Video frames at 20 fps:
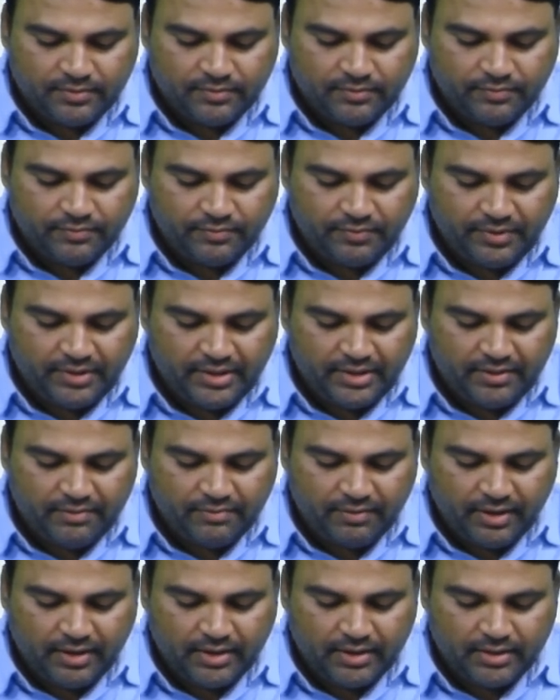
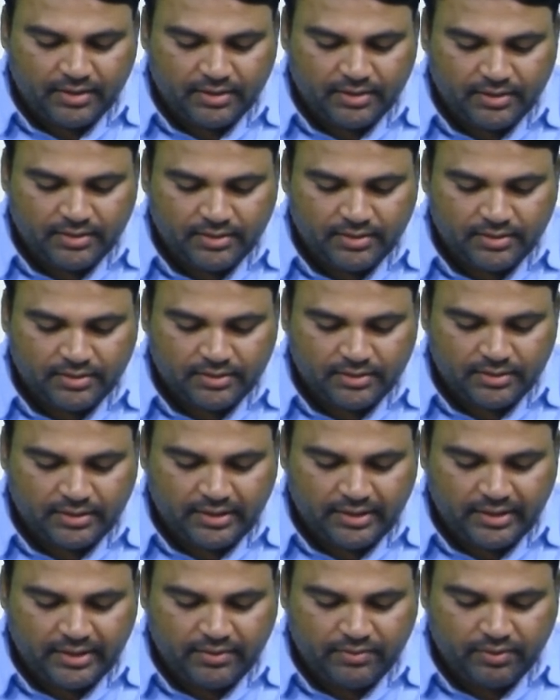V1
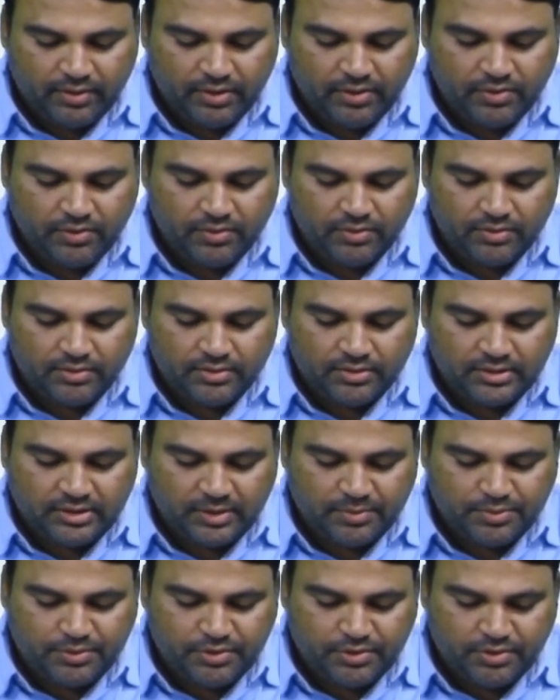equal to,
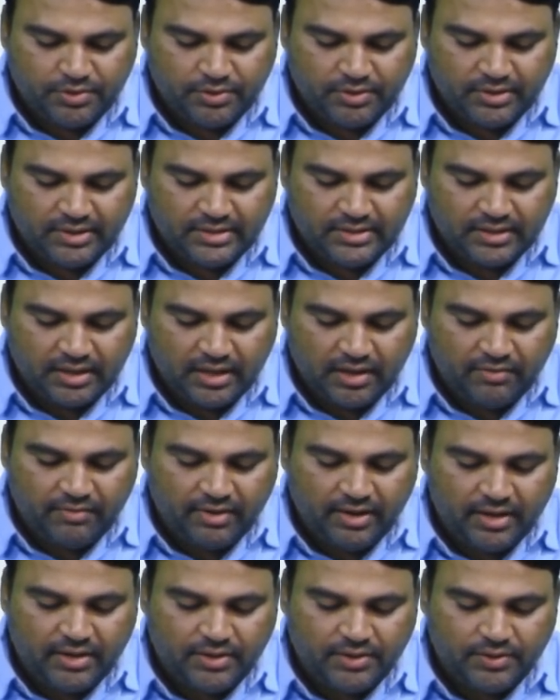substitute this R
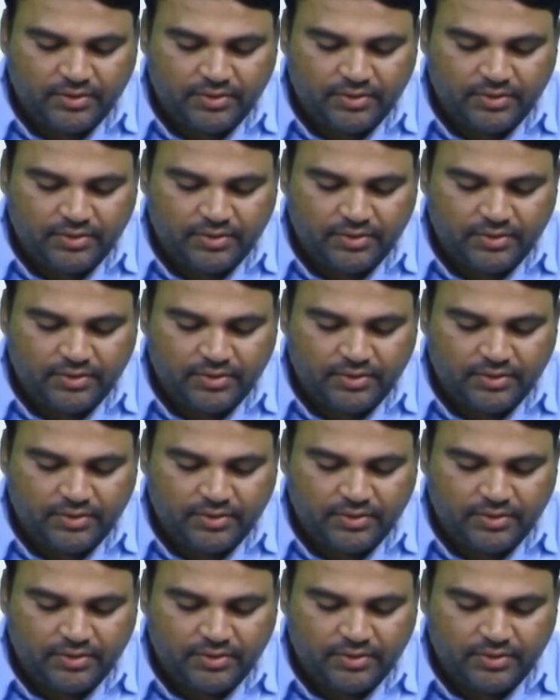value